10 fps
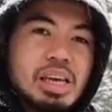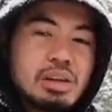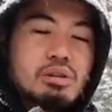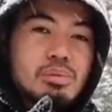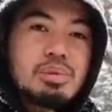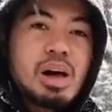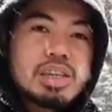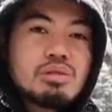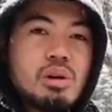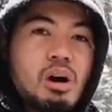it'll apply
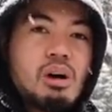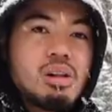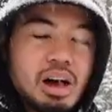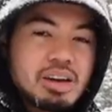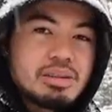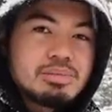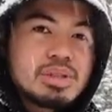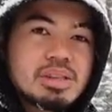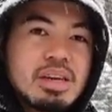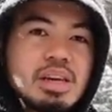to all
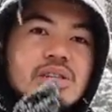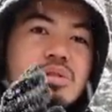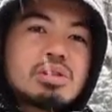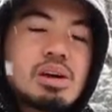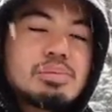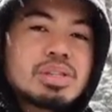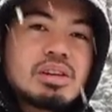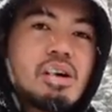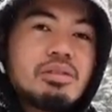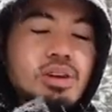items. So
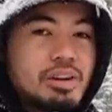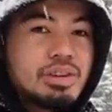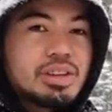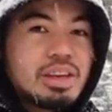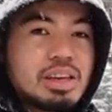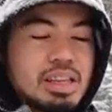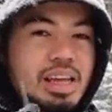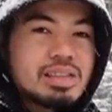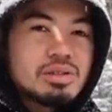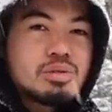10% off everything in
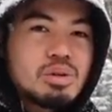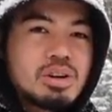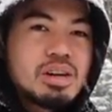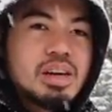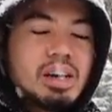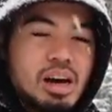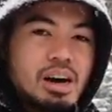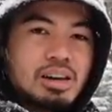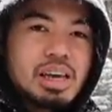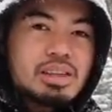that store.
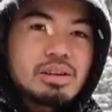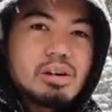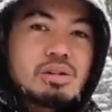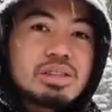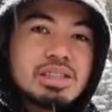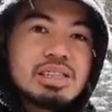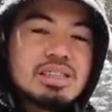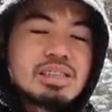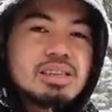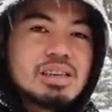Again, the code is
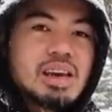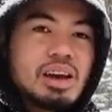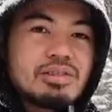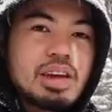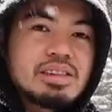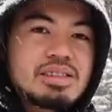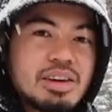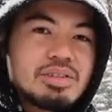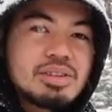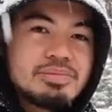
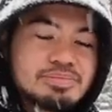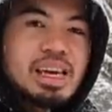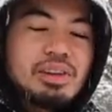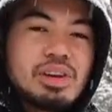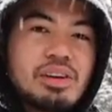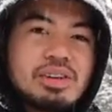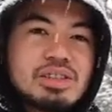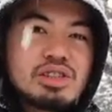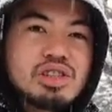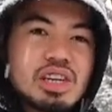CTFK7. And if you have any
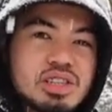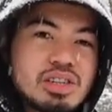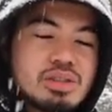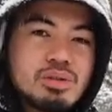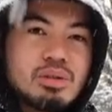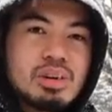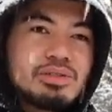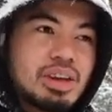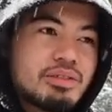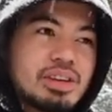suggestions or
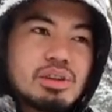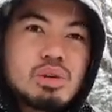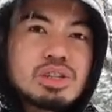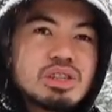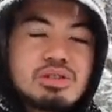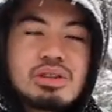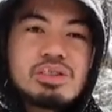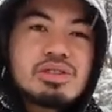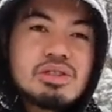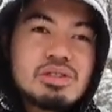if you have any questions or
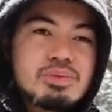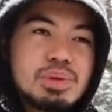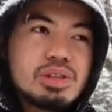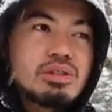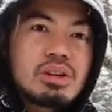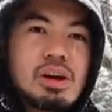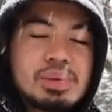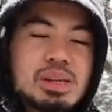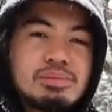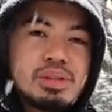concerns, be sure to
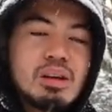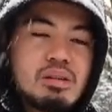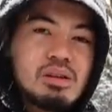comment down below,